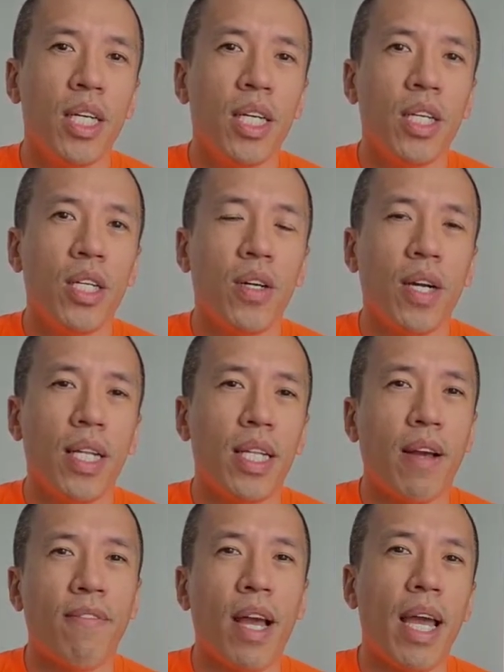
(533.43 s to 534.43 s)
And
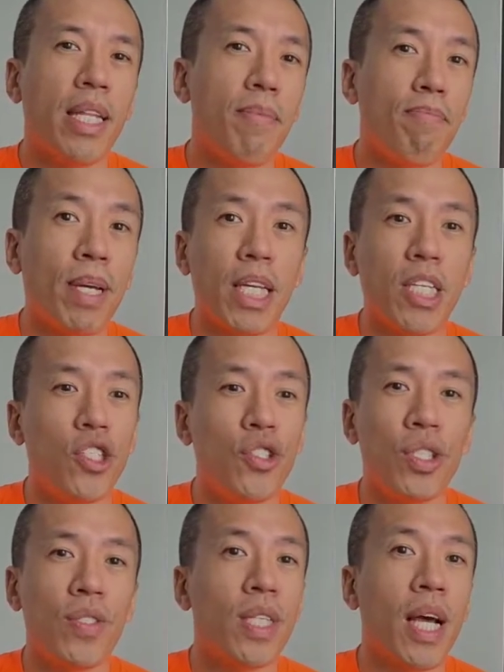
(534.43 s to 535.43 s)
if there are any big
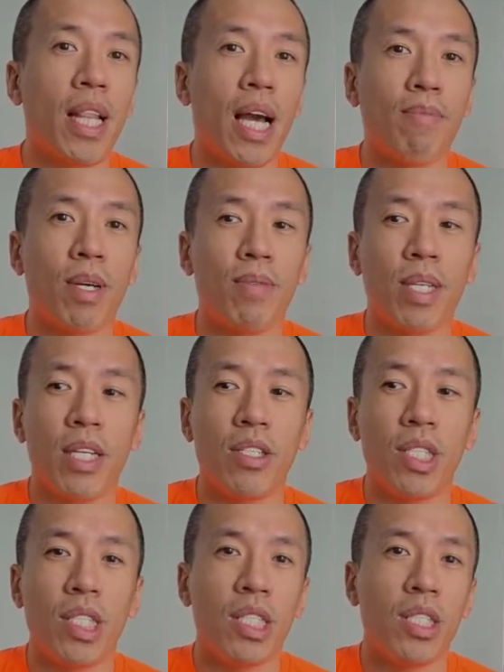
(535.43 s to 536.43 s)
issues with that laptop that
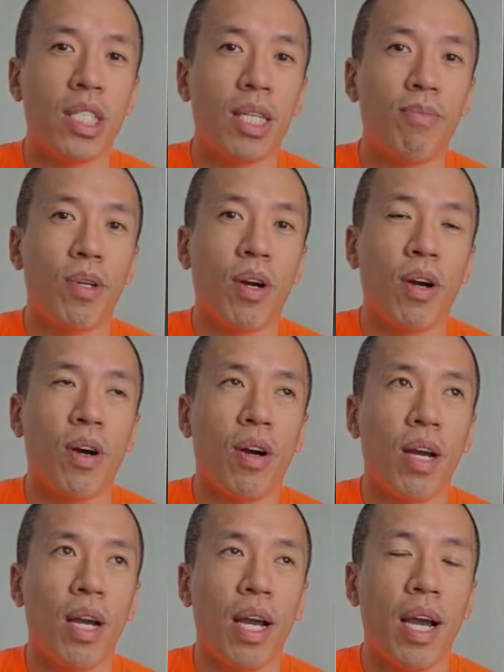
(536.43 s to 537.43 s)
you need to keep your
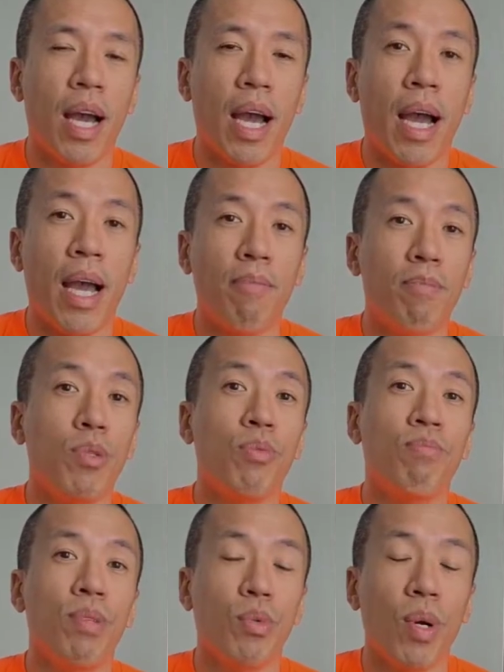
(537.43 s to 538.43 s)
eye,
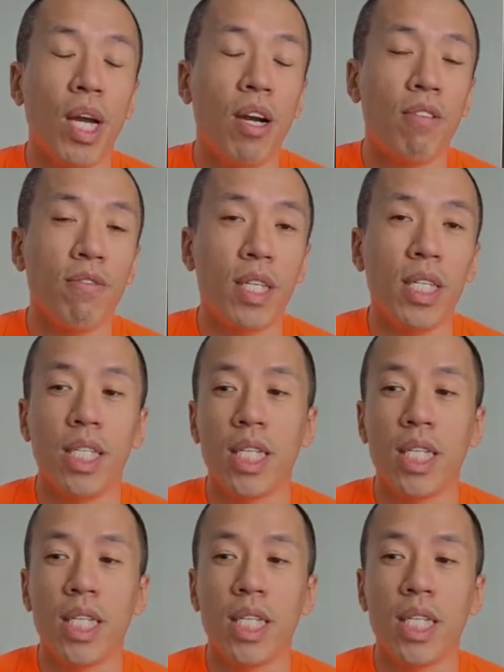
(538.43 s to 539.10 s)
be aware of it.